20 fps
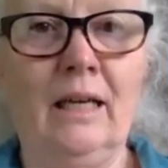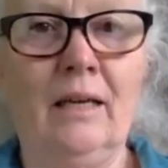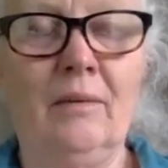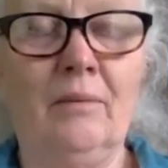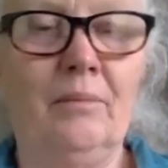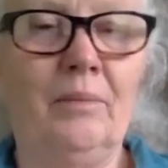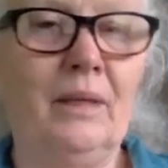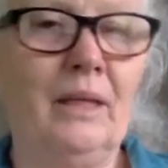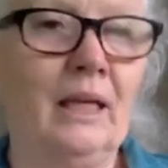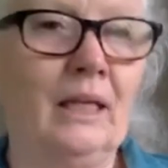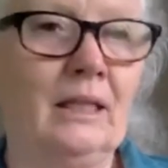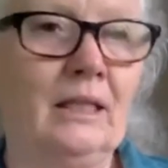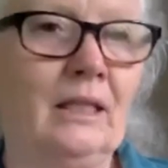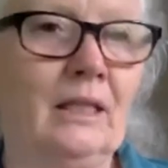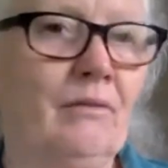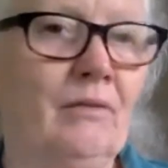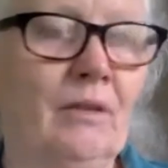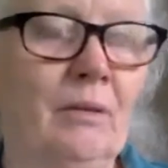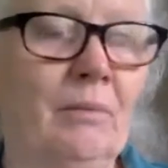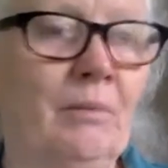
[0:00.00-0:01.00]
because
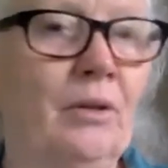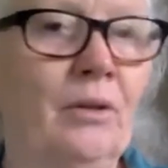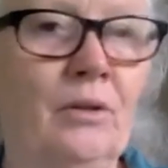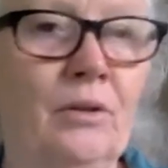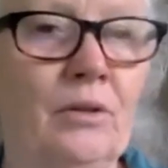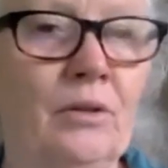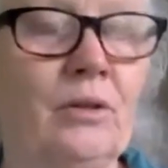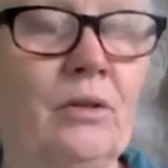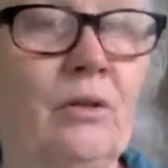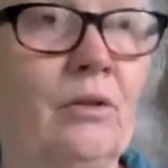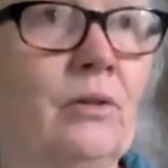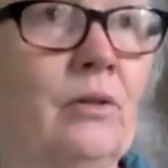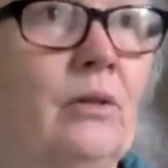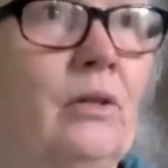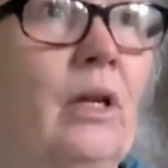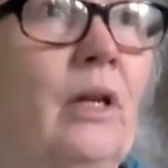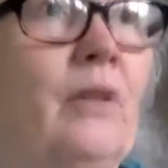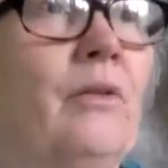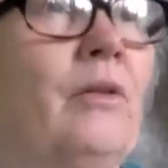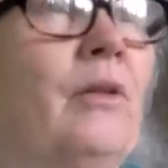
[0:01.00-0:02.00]
of computers or
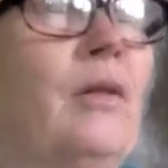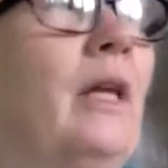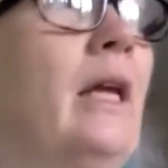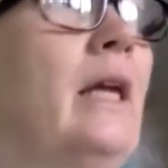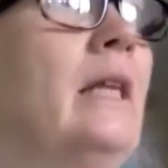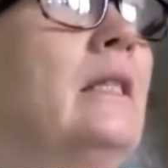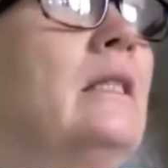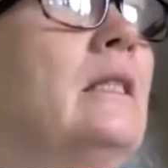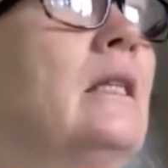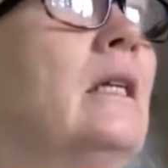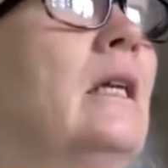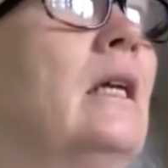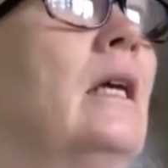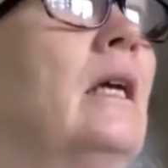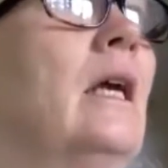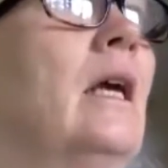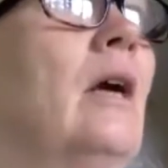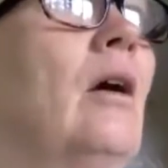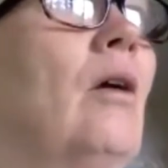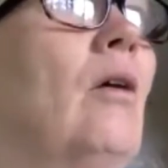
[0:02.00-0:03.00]
other things
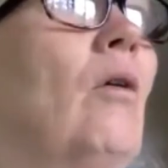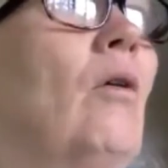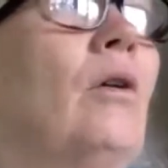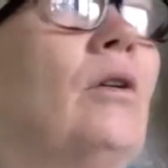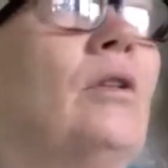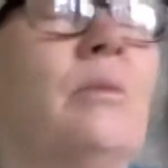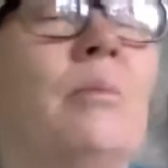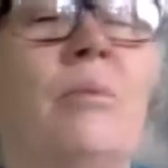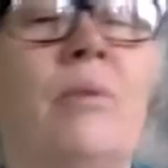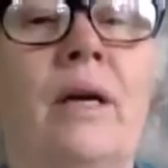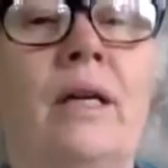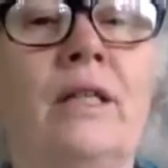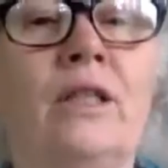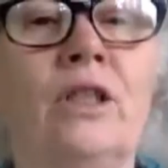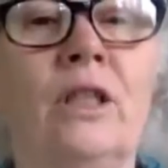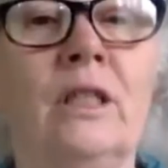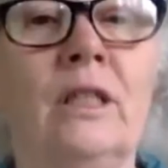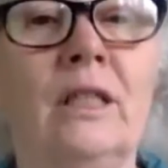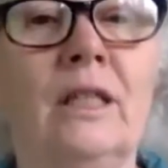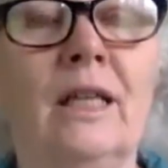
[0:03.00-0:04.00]
or
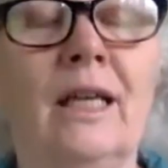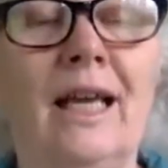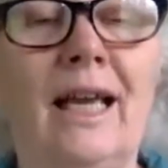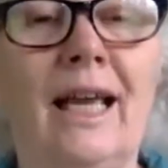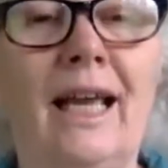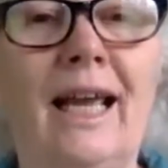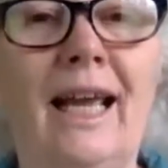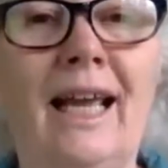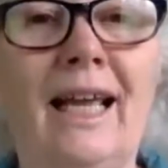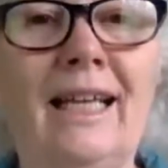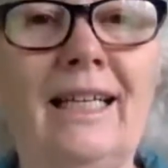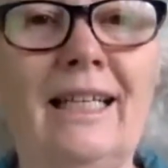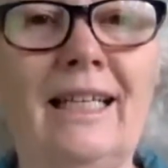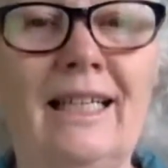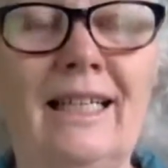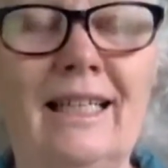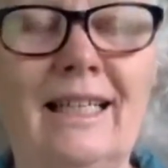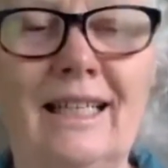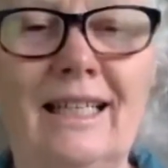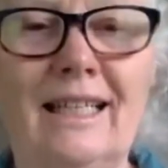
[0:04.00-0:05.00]
depression. And
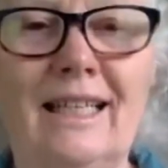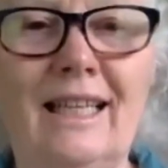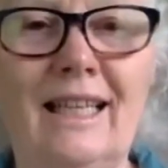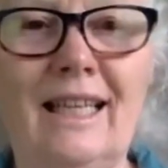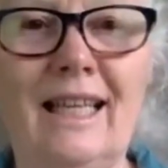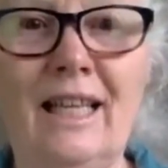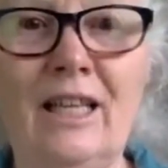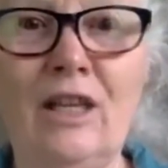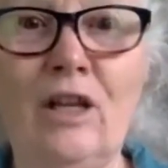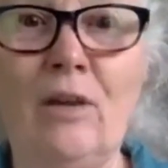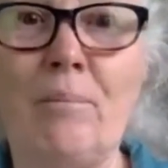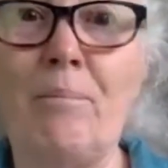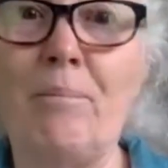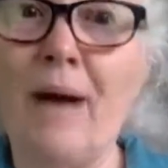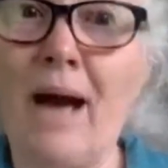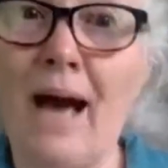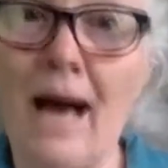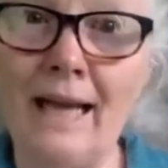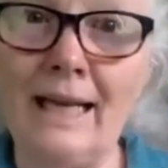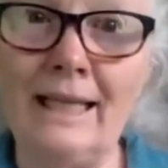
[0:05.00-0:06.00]
then their
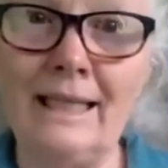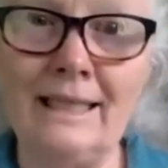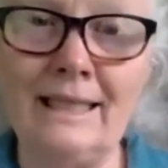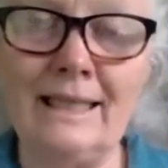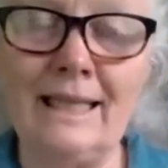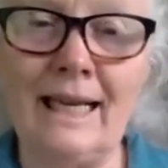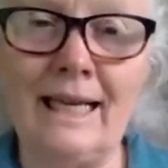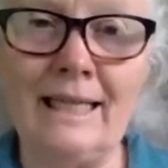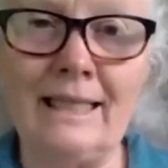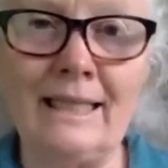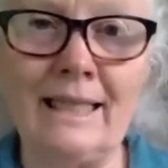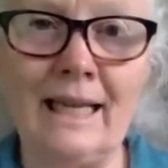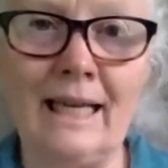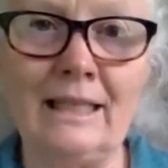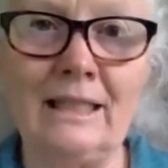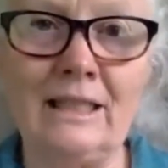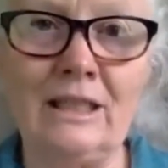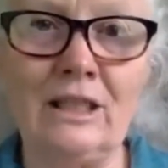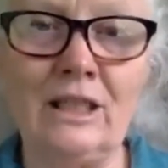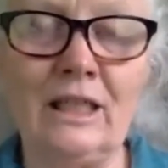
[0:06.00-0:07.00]
body stays
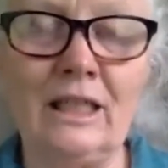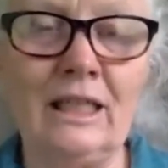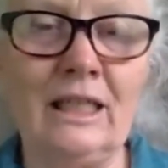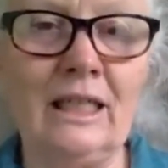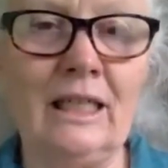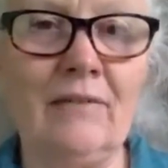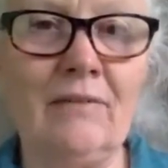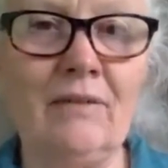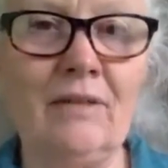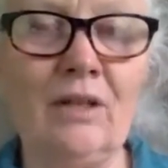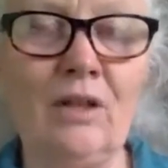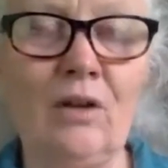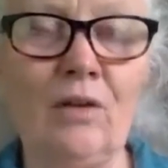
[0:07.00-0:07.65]
hunched in even though